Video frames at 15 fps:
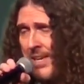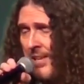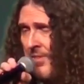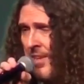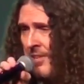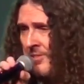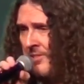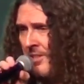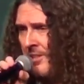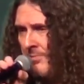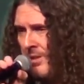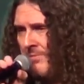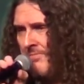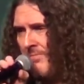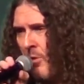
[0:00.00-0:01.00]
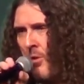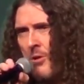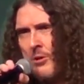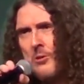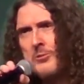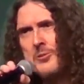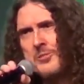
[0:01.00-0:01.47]
get things a little bit more
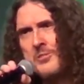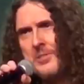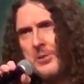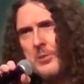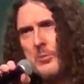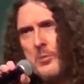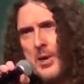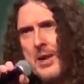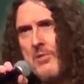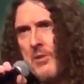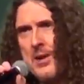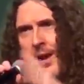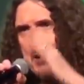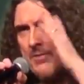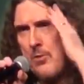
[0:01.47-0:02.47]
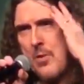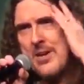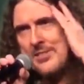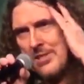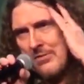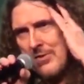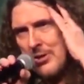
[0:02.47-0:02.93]
close to whatever kind of
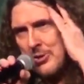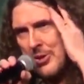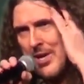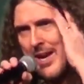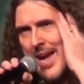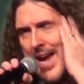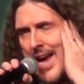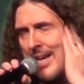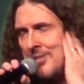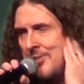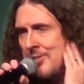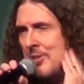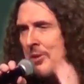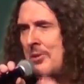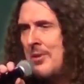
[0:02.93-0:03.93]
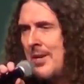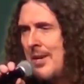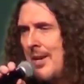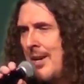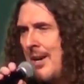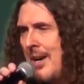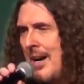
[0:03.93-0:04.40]
crazy vision I had. So.
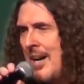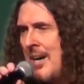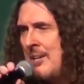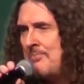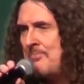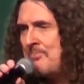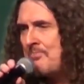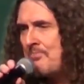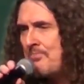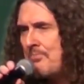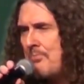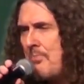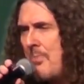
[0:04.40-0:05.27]
Um,